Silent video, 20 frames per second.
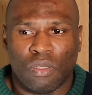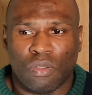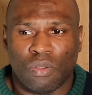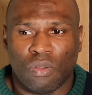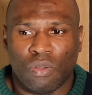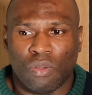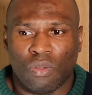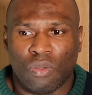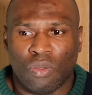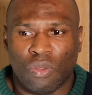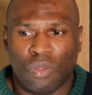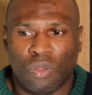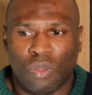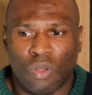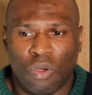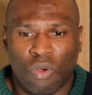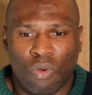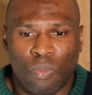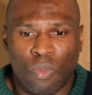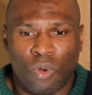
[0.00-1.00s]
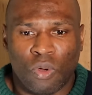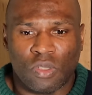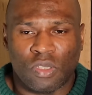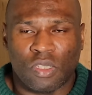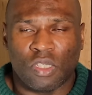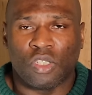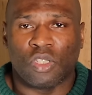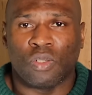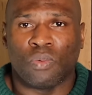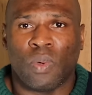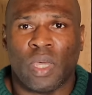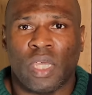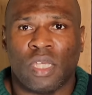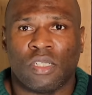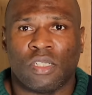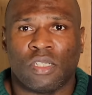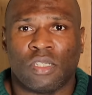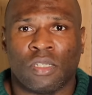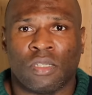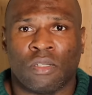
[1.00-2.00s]
no more
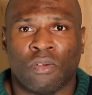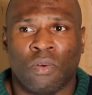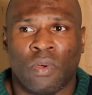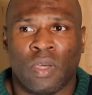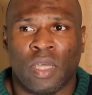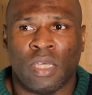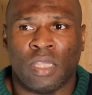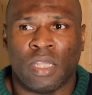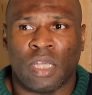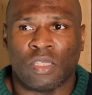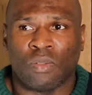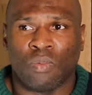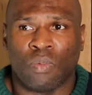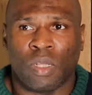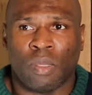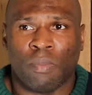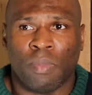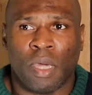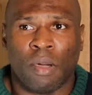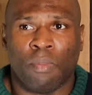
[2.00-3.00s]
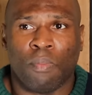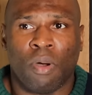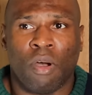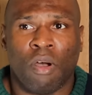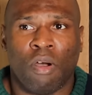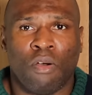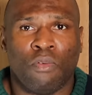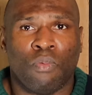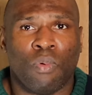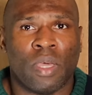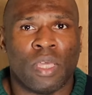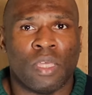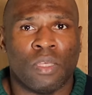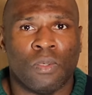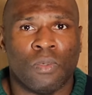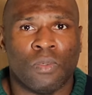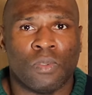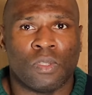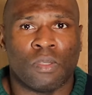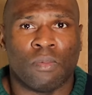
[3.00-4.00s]
situation or he doesn't want to be a part of what he
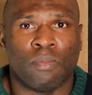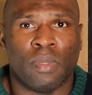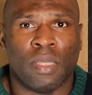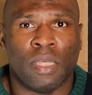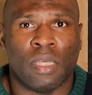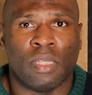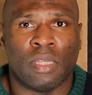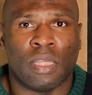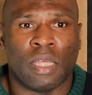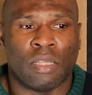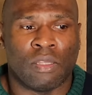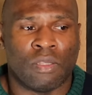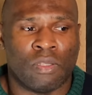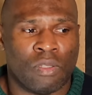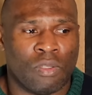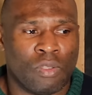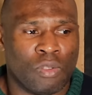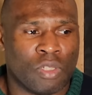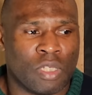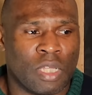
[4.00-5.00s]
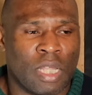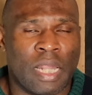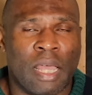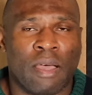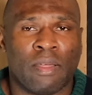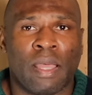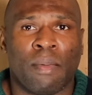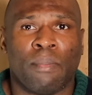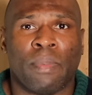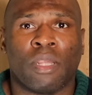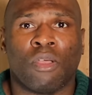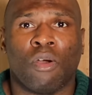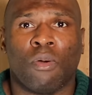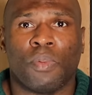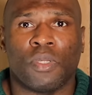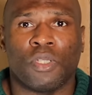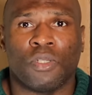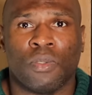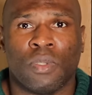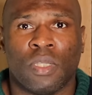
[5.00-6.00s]
used to be, then you should allow that man the
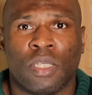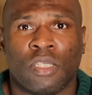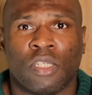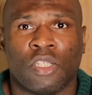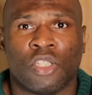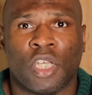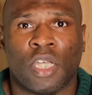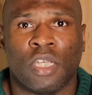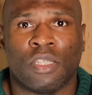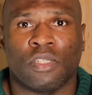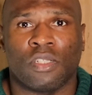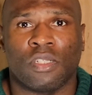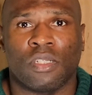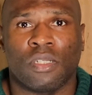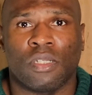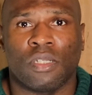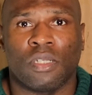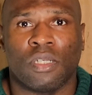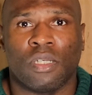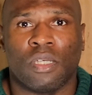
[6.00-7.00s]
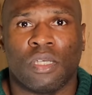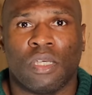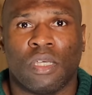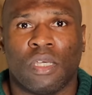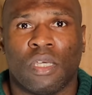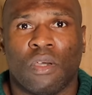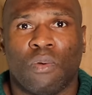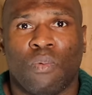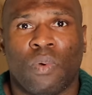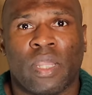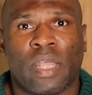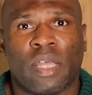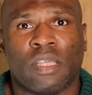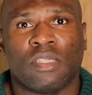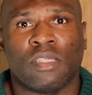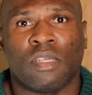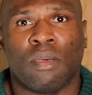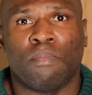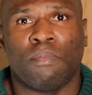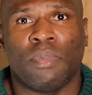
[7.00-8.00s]
opportunity to change.
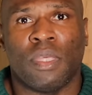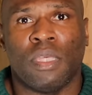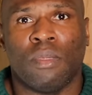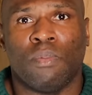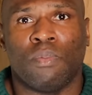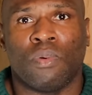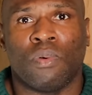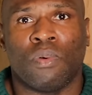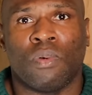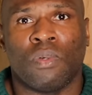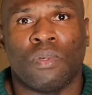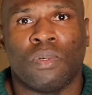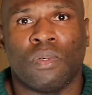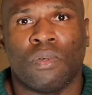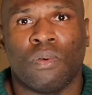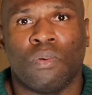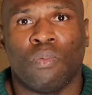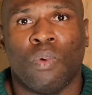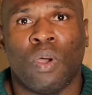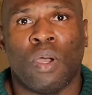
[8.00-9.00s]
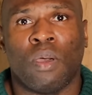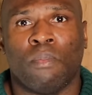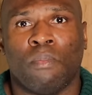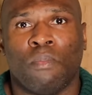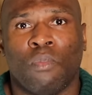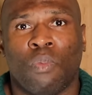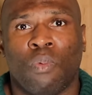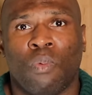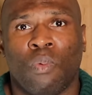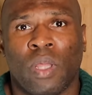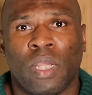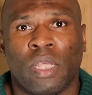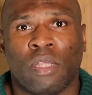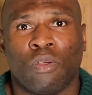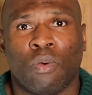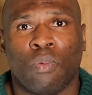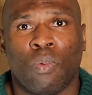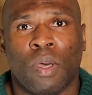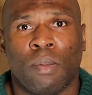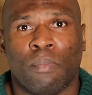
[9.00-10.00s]
Whereas some people weren't
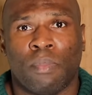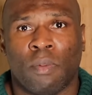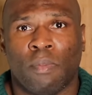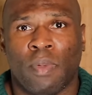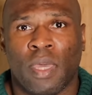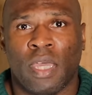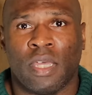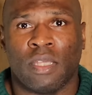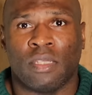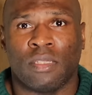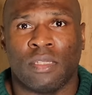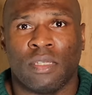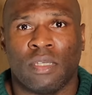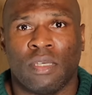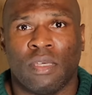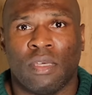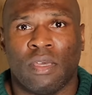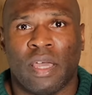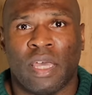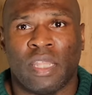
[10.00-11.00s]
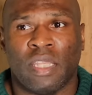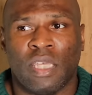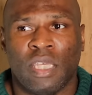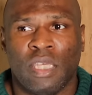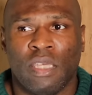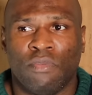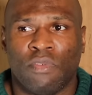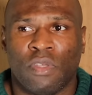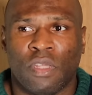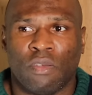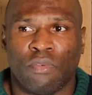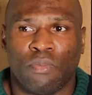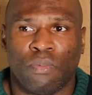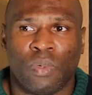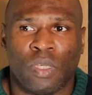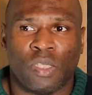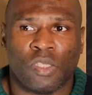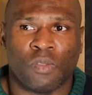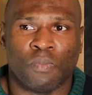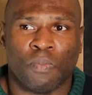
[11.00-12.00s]
willing or weren't prepared. And even if
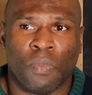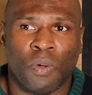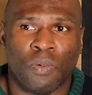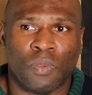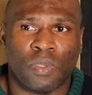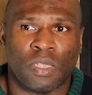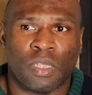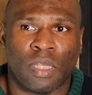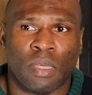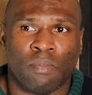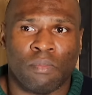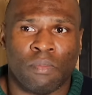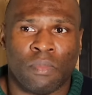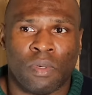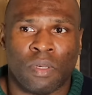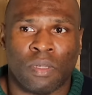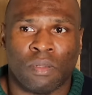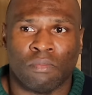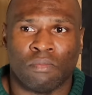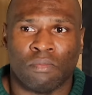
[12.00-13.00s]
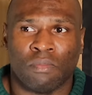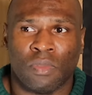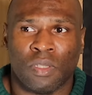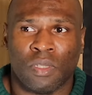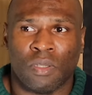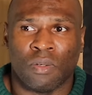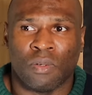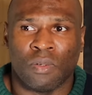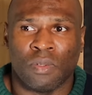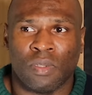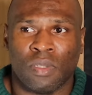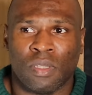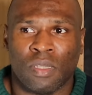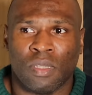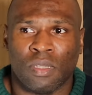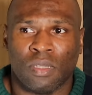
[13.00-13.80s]
we spoke to them, you know,